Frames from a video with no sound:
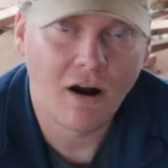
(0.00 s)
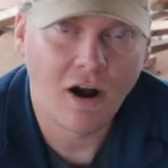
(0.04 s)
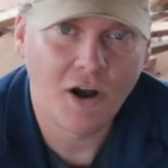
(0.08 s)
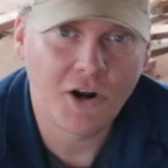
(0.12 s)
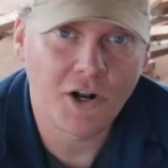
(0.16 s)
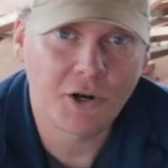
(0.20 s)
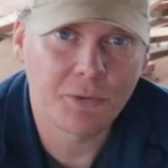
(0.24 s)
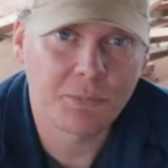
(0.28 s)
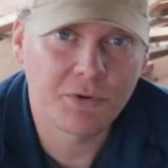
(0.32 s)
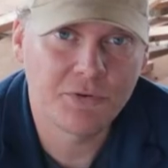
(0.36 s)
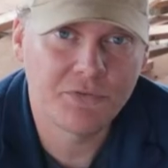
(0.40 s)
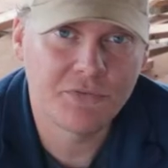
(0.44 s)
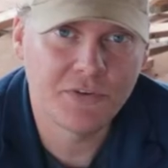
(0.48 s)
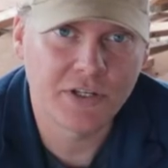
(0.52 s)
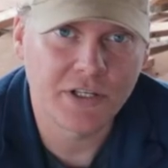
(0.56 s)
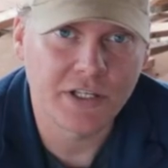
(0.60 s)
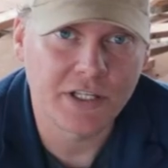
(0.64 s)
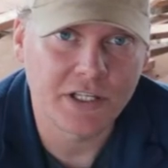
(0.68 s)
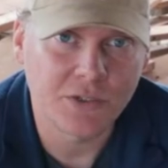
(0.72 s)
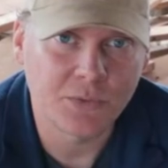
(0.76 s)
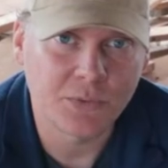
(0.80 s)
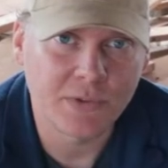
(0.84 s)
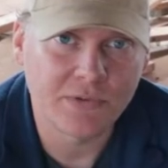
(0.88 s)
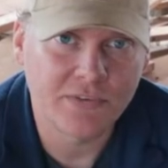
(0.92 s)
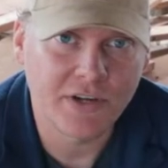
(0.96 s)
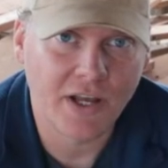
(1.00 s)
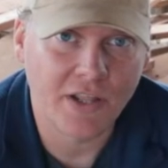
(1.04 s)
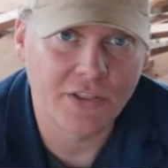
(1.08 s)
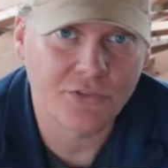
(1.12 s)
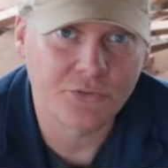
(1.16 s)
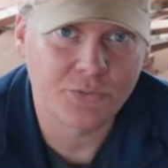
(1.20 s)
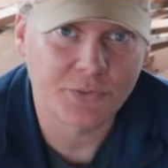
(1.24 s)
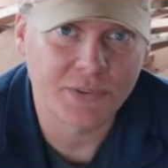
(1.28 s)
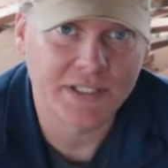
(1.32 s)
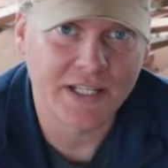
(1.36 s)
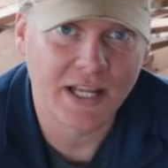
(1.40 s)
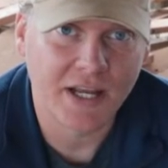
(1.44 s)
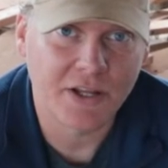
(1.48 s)
On our pavilion, we've got
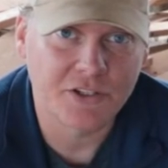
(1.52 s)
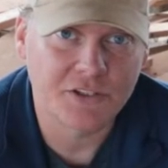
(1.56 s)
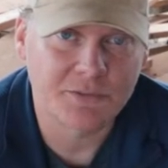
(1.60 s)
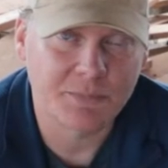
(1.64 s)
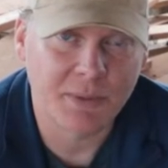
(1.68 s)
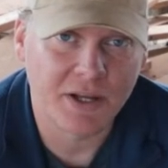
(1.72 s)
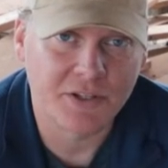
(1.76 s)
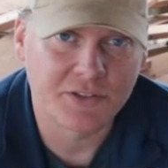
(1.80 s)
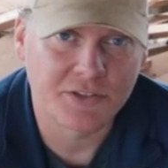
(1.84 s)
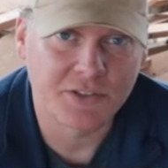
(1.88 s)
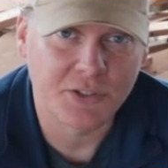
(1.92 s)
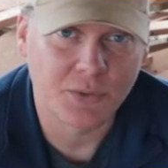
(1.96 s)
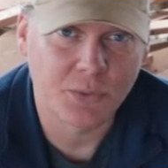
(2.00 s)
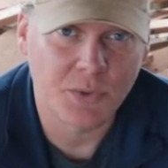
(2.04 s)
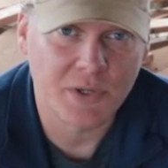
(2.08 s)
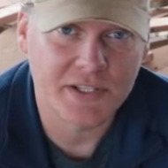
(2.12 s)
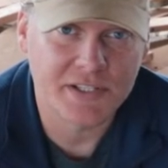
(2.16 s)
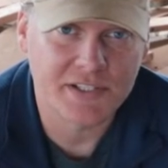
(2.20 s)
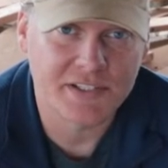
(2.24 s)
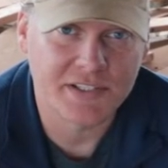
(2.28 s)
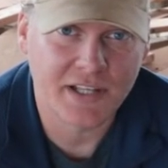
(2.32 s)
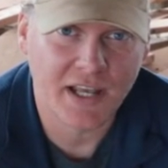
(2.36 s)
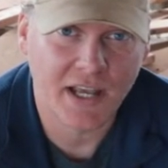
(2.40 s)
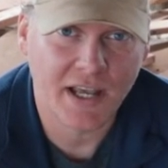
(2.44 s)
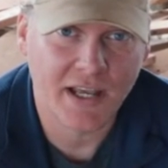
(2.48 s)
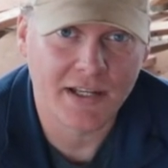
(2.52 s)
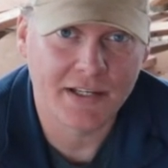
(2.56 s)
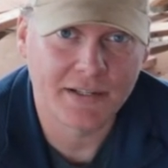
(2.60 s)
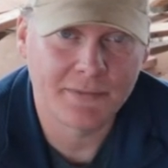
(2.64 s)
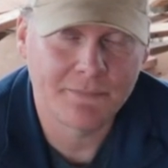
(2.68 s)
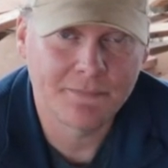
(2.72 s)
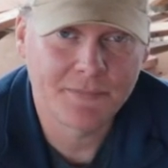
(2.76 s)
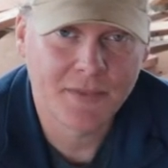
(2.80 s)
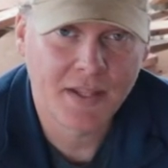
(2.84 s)
three downspouts on the one side.